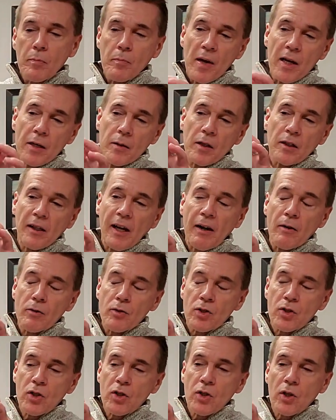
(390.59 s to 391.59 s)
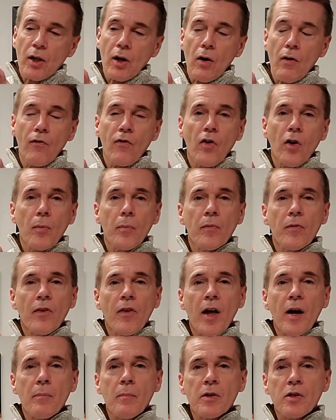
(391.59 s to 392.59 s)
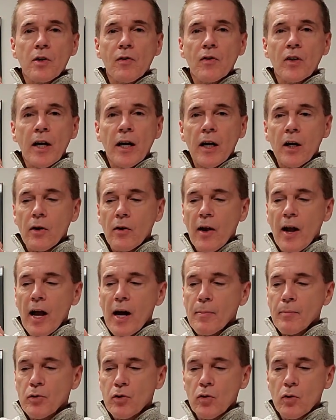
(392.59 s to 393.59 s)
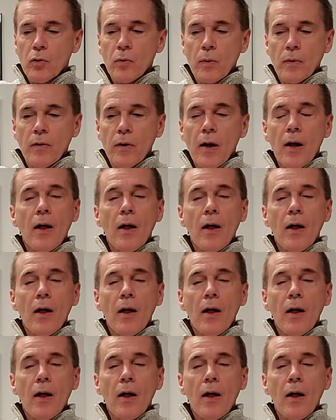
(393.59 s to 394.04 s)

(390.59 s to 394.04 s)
made an allowance to go from that much of an air gap to